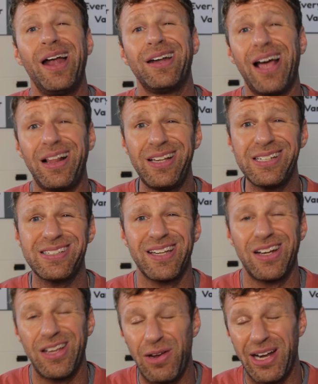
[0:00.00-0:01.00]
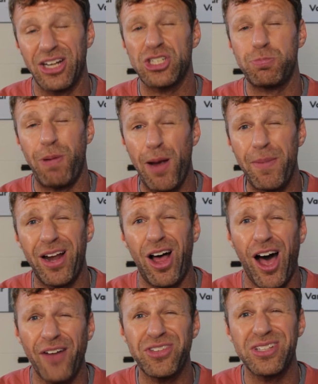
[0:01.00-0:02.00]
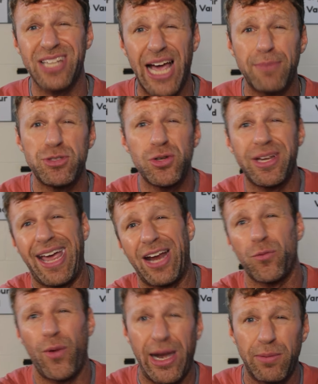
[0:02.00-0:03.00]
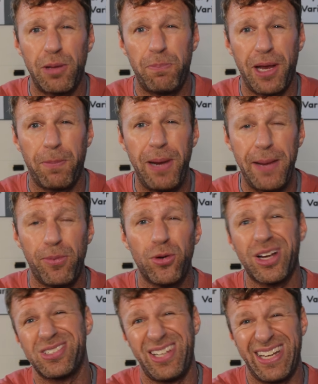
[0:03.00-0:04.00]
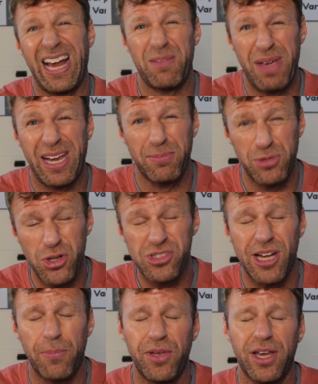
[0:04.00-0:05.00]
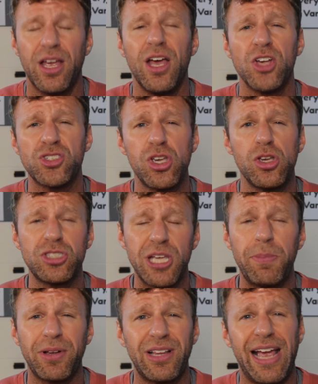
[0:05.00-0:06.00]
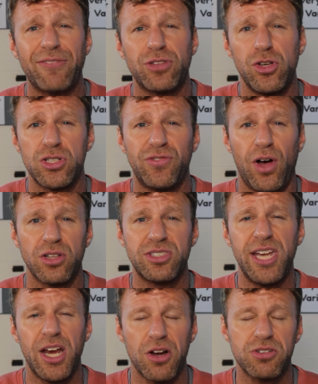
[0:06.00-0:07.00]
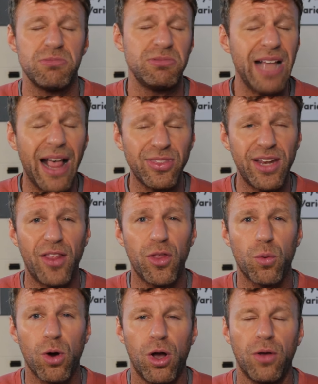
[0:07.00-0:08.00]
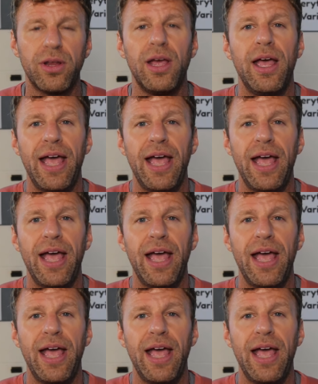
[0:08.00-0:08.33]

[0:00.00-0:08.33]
Now listen, in an experiment, oftentimes you can't randomly pick people because then you gotta make them do something. So you typically have to use volunteers, not the end of the world.